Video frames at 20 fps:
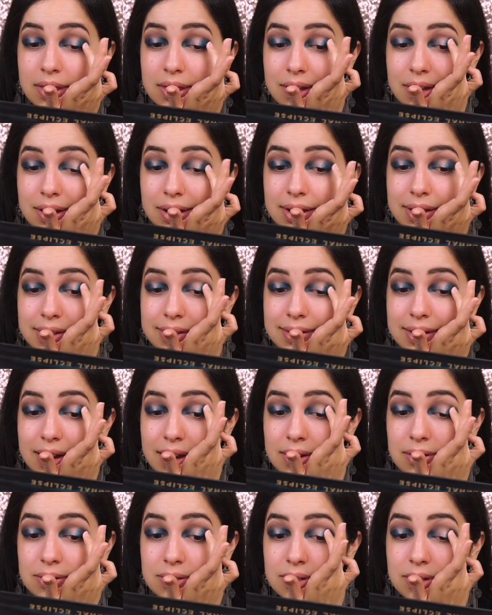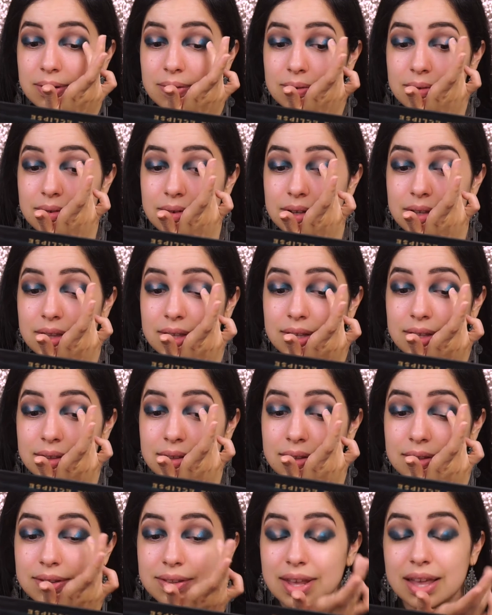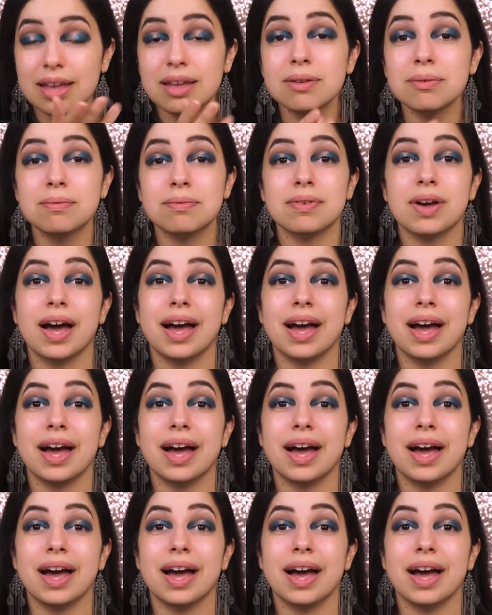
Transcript: that is actually really safe,